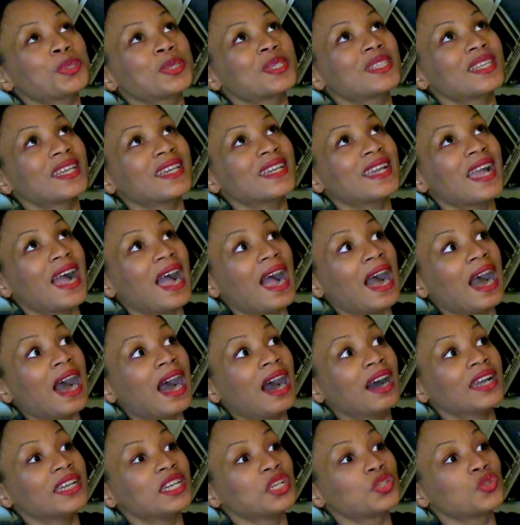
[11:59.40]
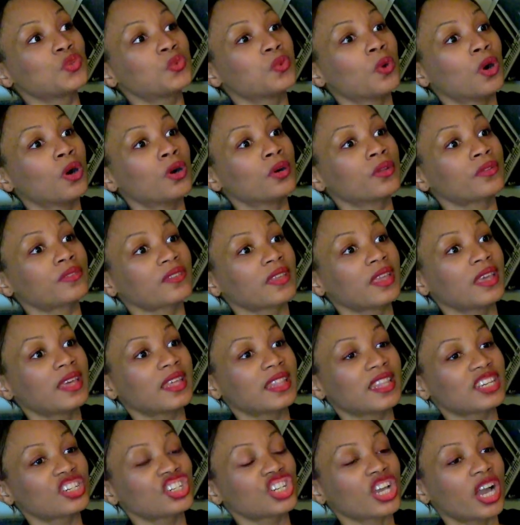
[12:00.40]
I think we're very good at
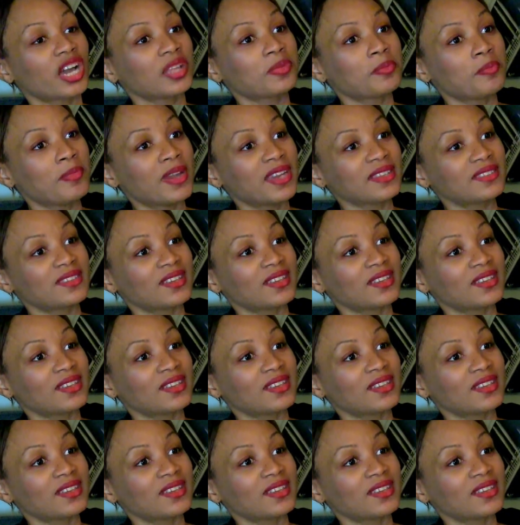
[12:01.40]
self